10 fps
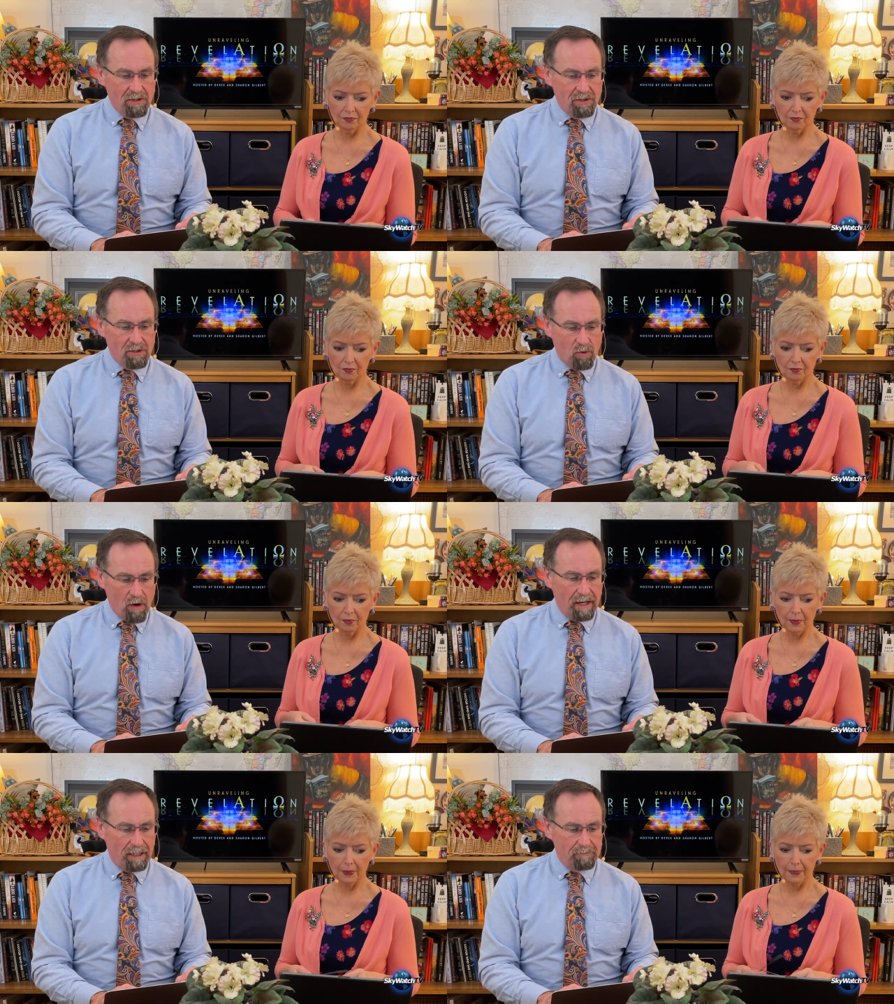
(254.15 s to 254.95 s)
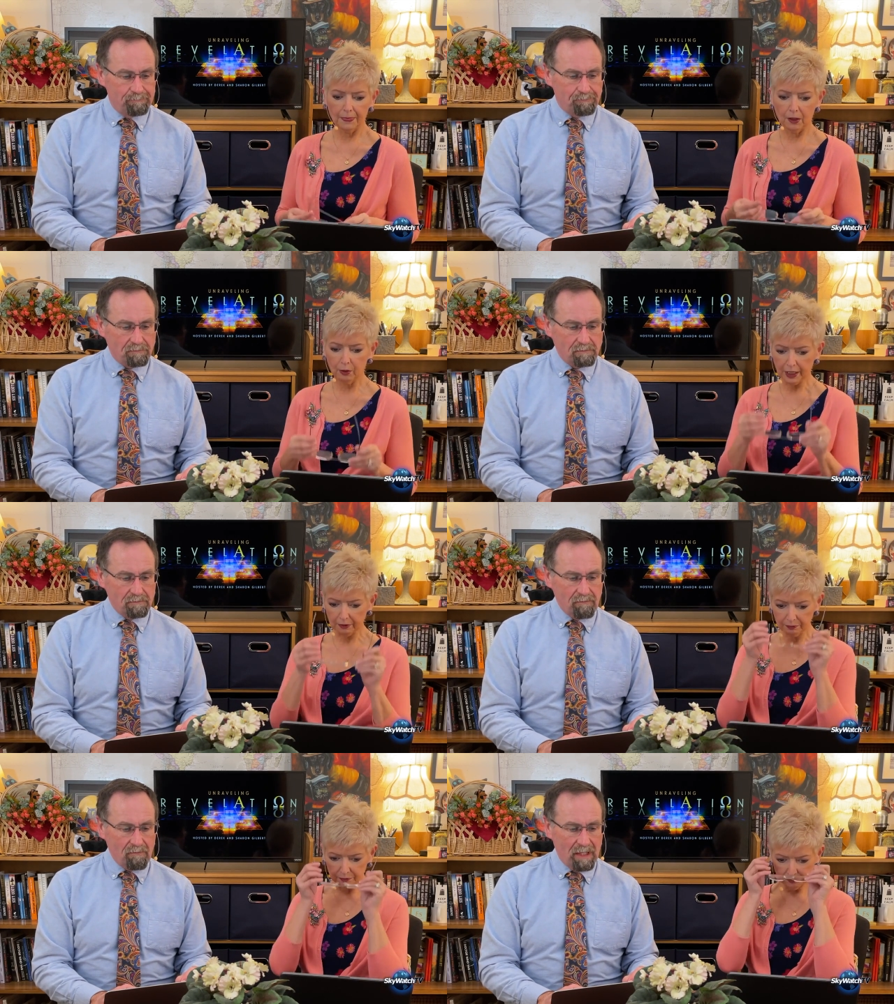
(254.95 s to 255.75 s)
Speaker 1: 20. Okay.
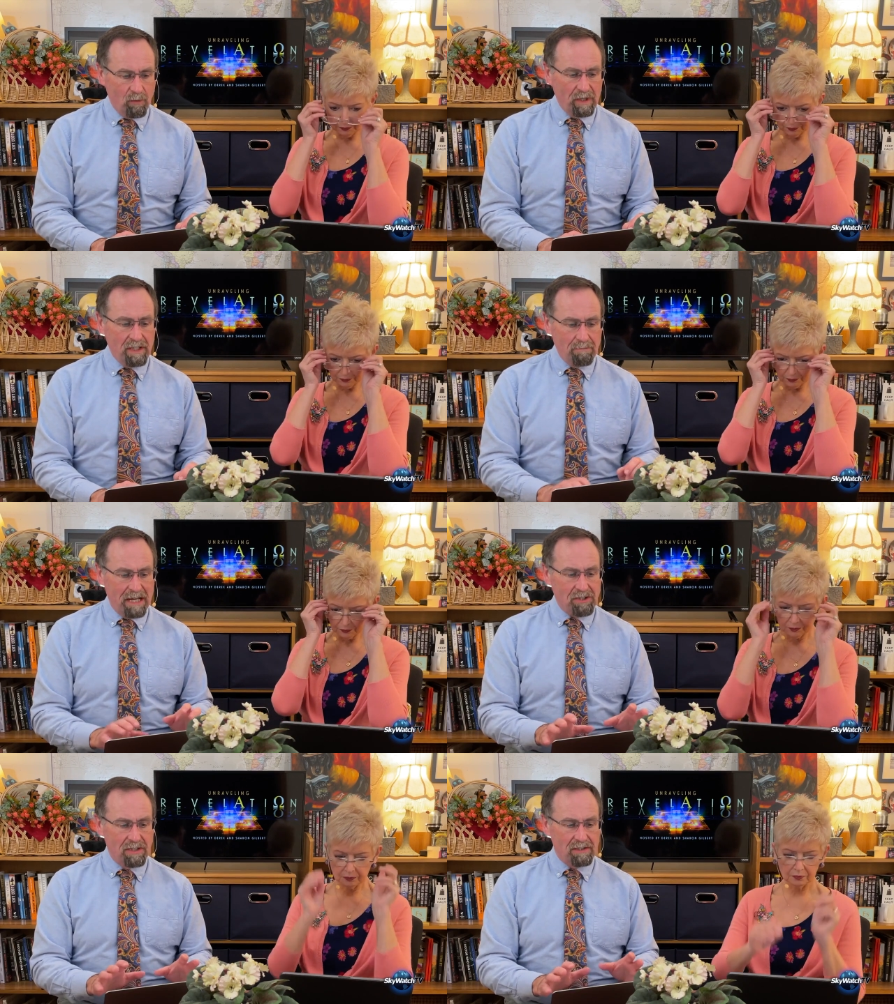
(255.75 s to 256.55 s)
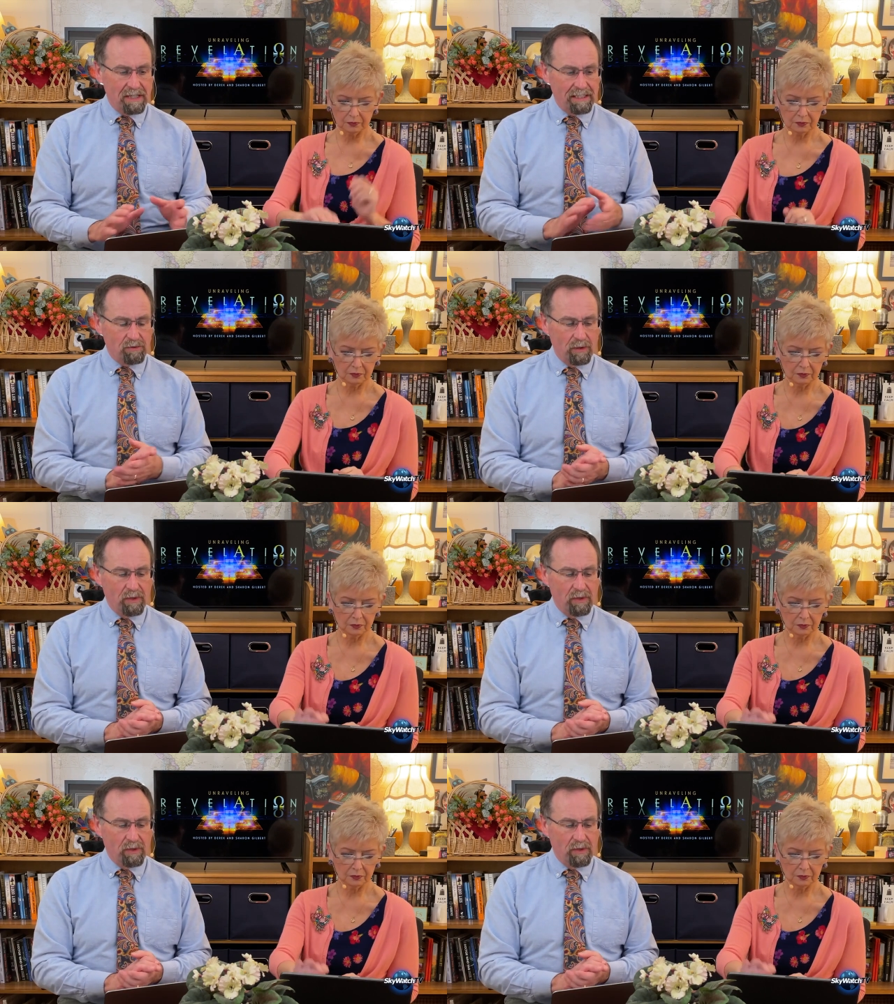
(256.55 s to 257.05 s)
And we did mention this last week.